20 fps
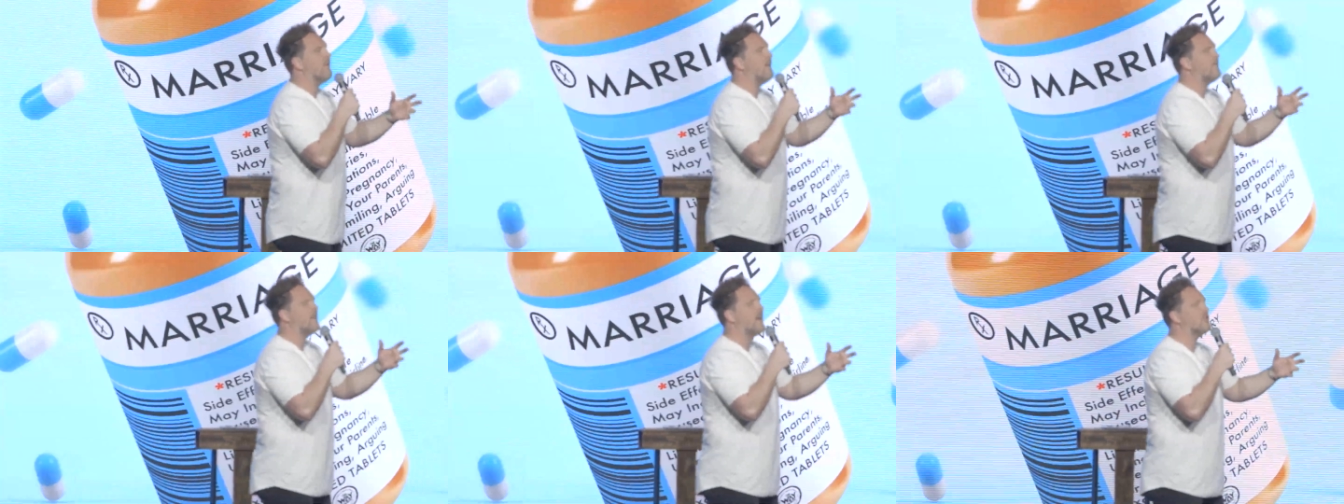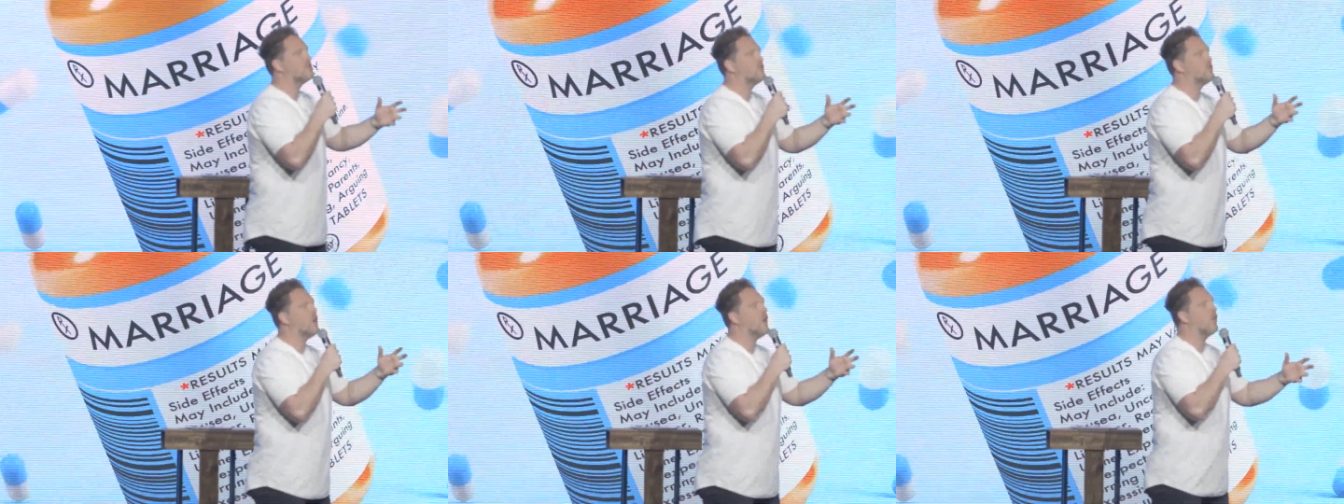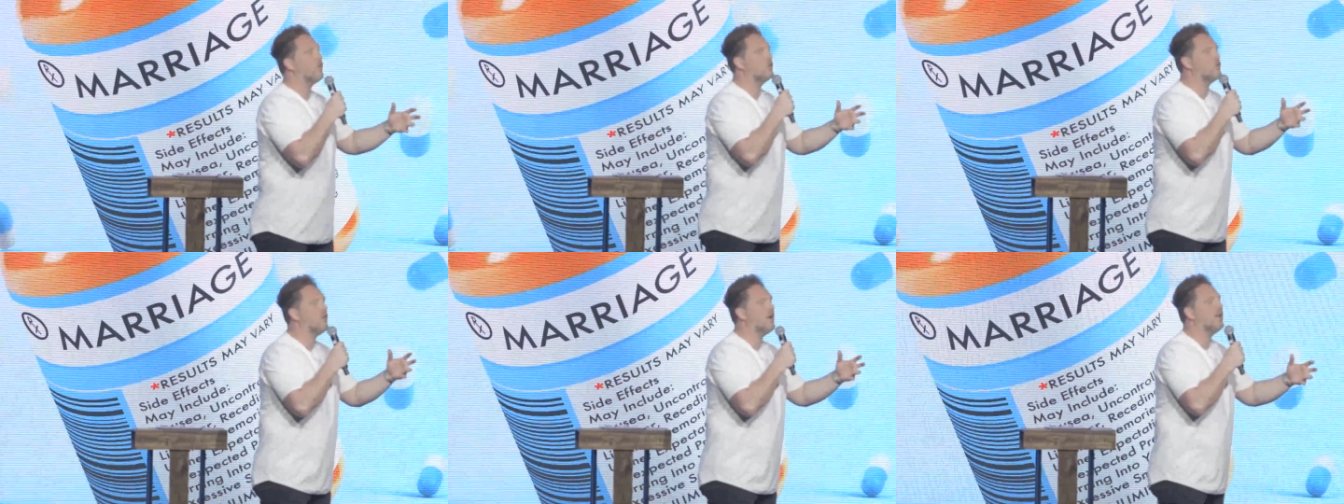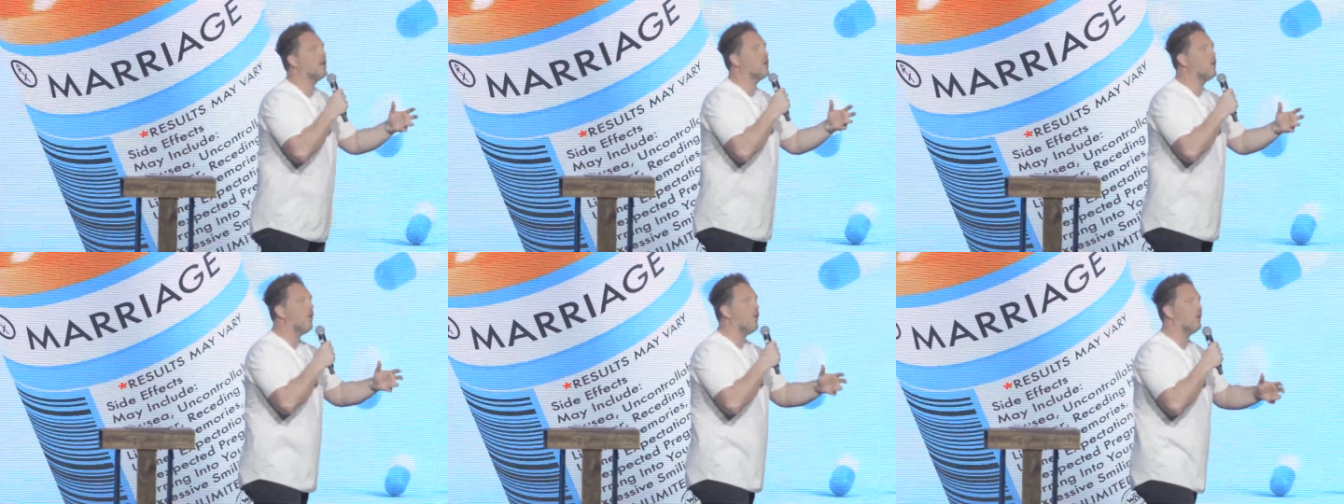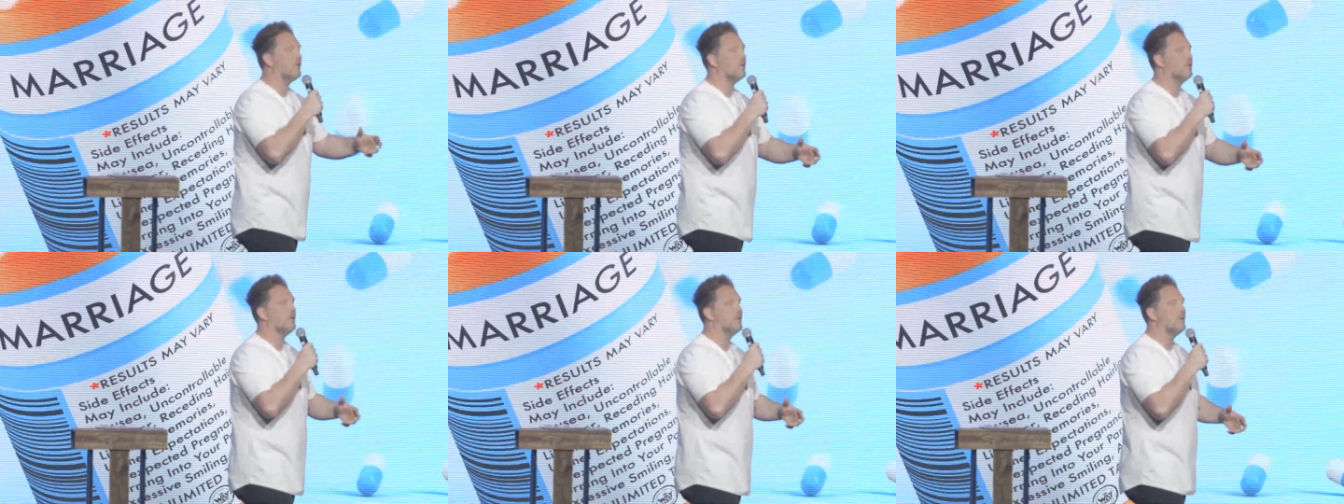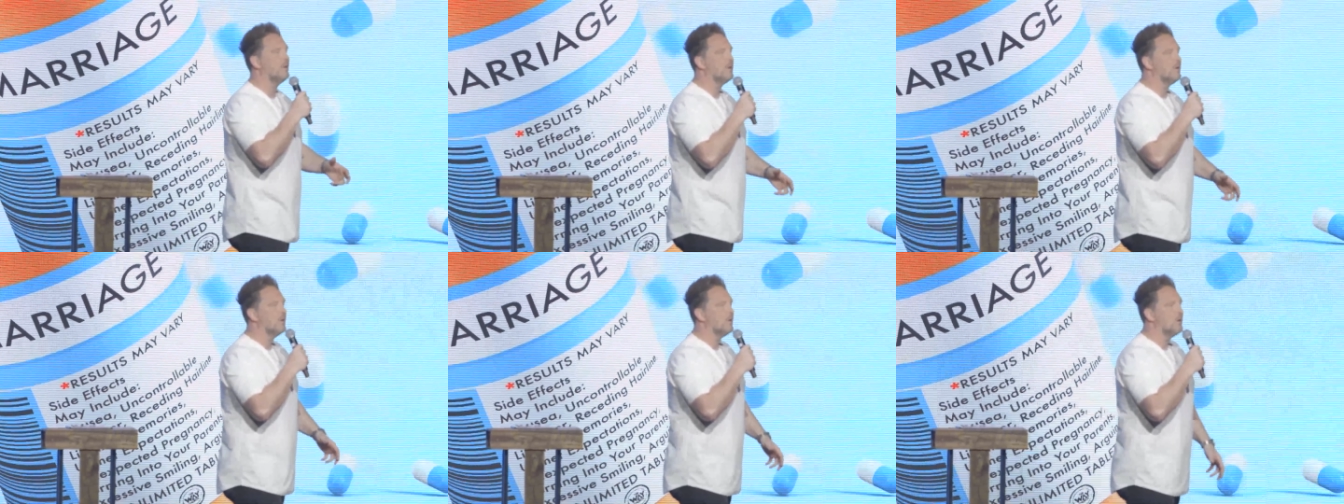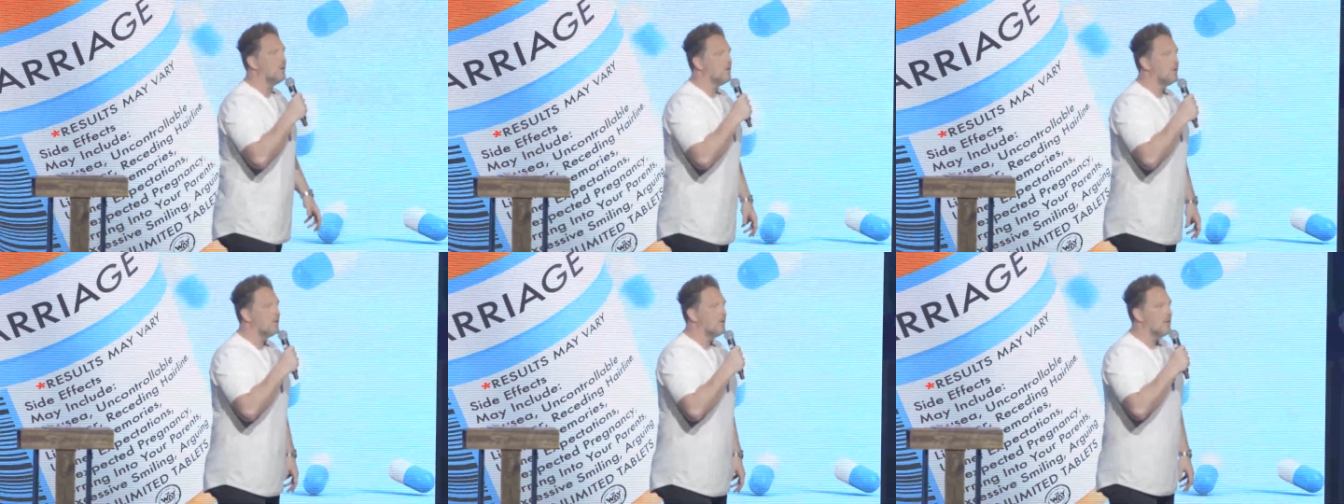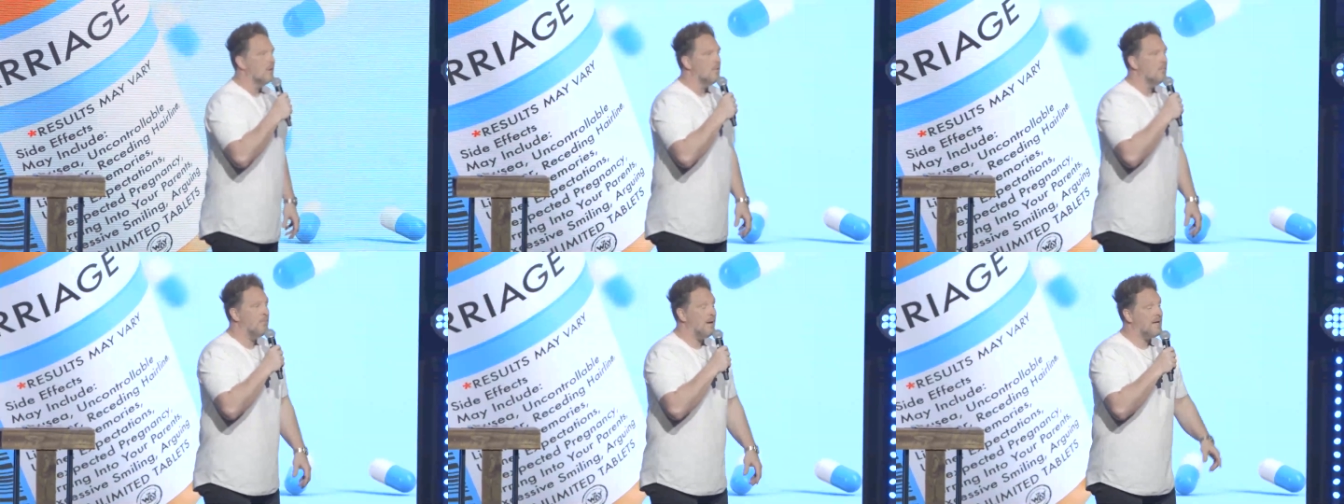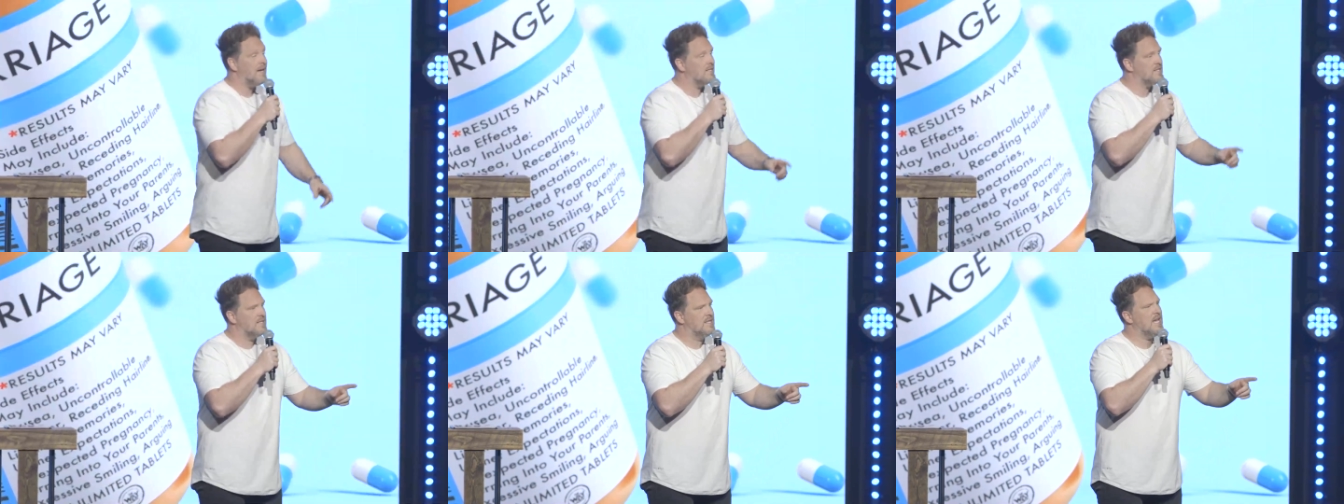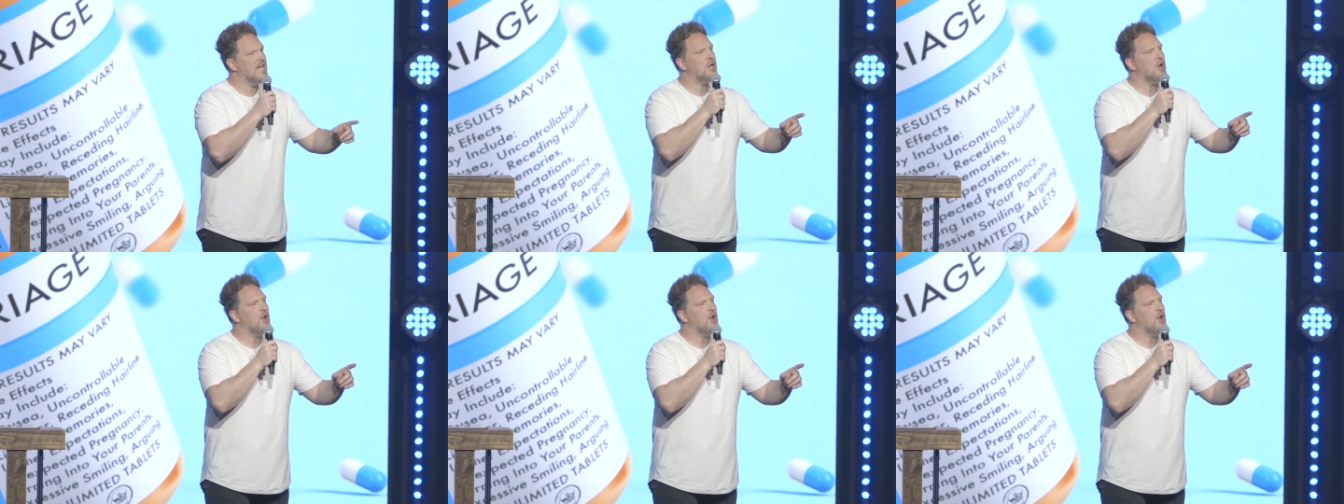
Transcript: thousand dollar credit card. Because then